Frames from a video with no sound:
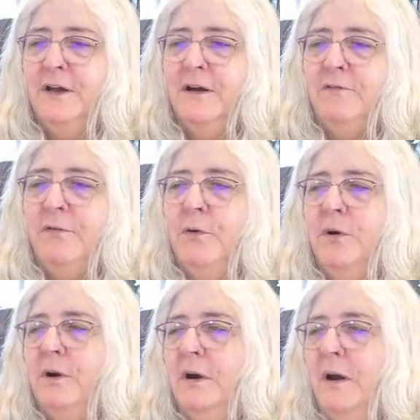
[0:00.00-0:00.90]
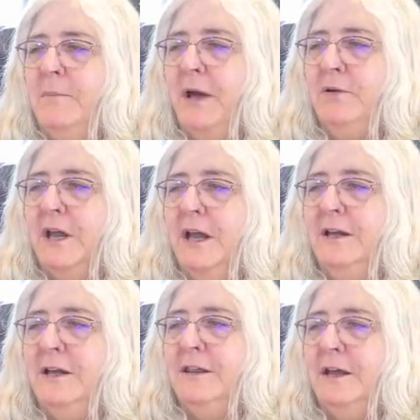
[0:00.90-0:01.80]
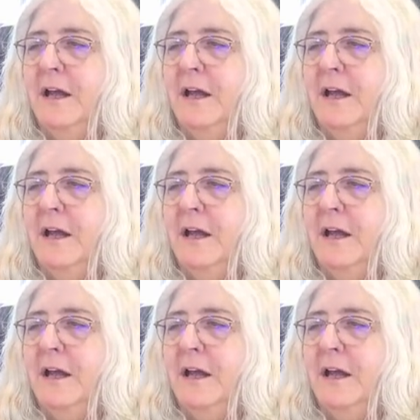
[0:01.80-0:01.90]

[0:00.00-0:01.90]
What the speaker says: for about anything.